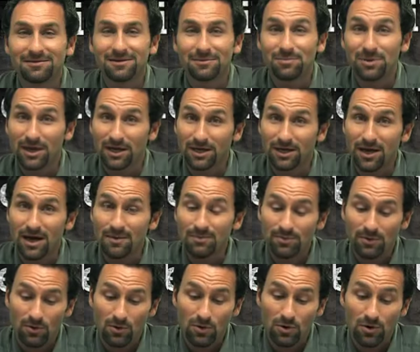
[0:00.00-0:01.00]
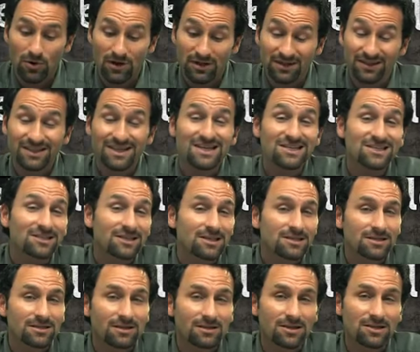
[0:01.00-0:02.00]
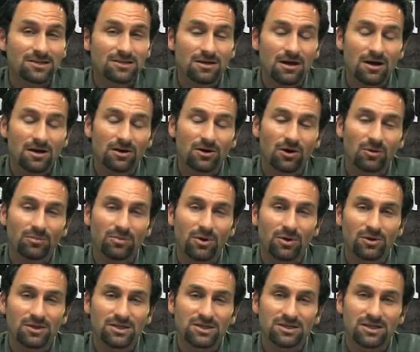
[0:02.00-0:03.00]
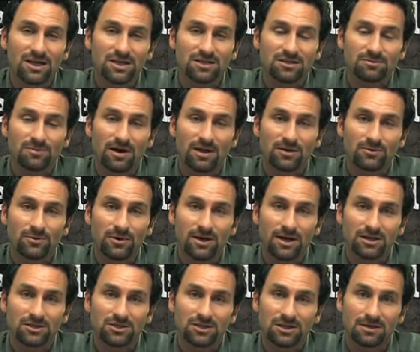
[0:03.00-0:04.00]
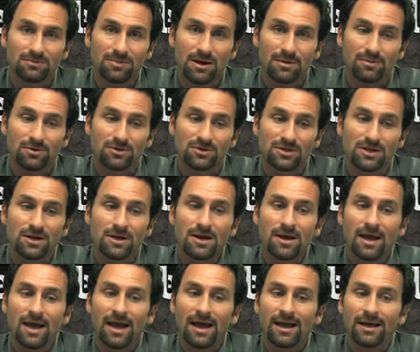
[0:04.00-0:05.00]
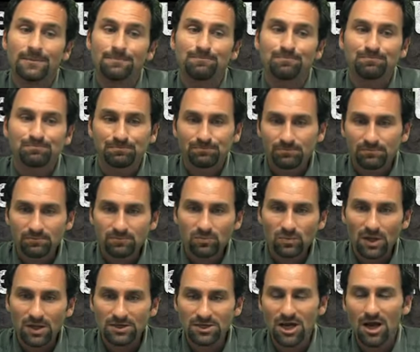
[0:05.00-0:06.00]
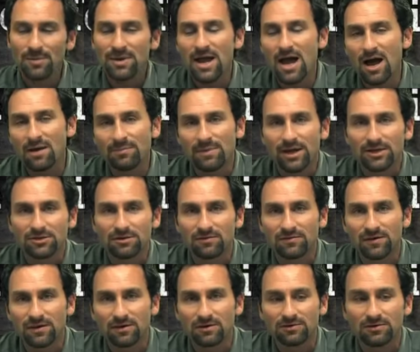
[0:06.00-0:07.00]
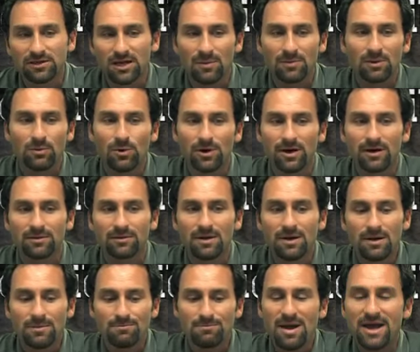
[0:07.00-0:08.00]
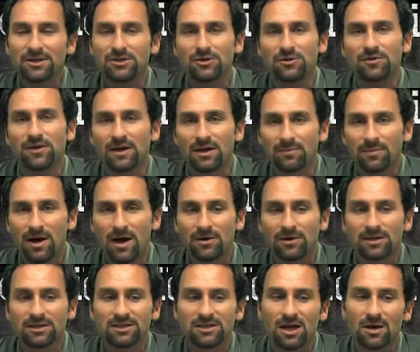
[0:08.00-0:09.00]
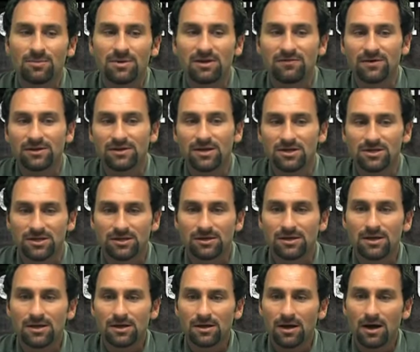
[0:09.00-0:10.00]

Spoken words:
pick it up, or at least listen to this song called Police Station by the Red Hot Chili Peppers, and tell me how it makes you feel. Tell me what it makes you think about, and tell me if it doesn't